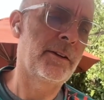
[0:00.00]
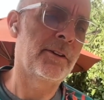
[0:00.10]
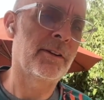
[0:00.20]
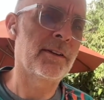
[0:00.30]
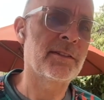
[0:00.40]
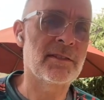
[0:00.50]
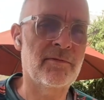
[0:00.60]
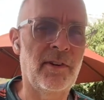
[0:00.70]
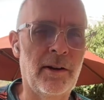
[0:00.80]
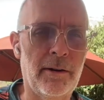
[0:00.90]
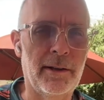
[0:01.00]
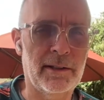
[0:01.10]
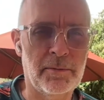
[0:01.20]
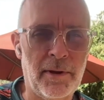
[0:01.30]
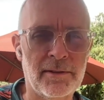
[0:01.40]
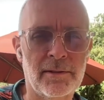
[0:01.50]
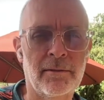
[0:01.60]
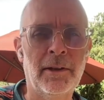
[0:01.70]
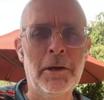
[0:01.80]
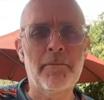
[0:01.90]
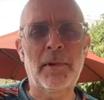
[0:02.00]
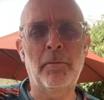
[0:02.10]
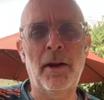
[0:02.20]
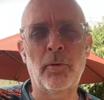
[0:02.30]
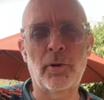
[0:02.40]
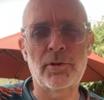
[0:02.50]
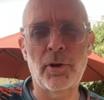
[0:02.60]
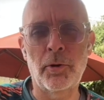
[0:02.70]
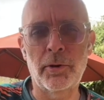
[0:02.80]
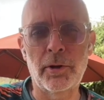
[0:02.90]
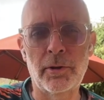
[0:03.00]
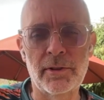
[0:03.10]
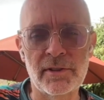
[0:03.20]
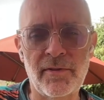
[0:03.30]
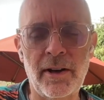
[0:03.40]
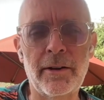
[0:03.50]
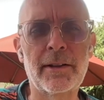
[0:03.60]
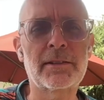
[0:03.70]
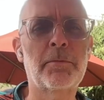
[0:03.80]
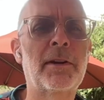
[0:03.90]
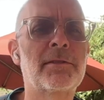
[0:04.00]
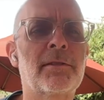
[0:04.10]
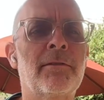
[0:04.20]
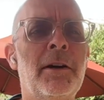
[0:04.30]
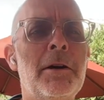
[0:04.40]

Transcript: I heard it is very expensive. Manuel Antonio is very expensive.